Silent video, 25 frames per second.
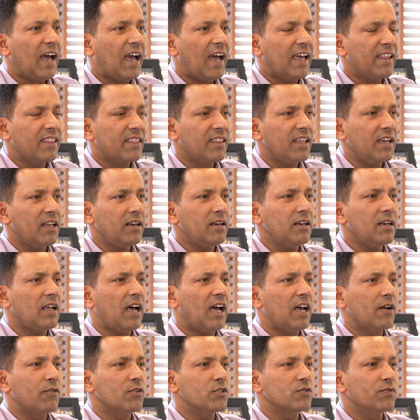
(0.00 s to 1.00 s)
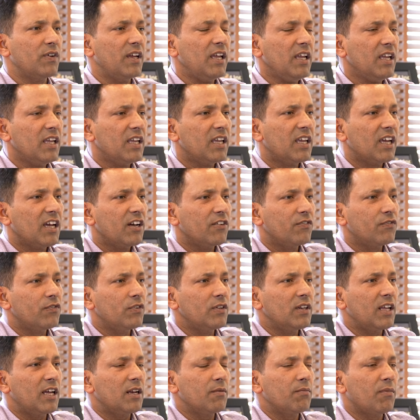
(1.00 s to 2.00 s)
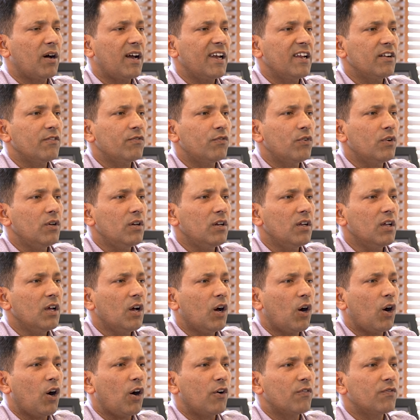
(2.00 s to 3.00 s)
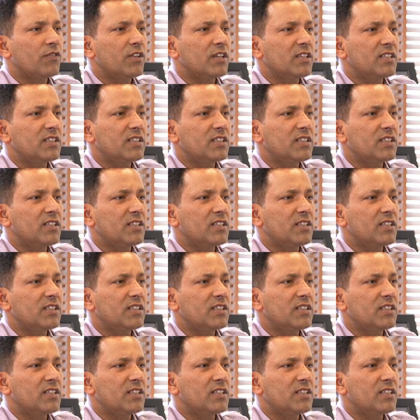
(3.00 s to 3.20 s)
And then I was very careful and mindful of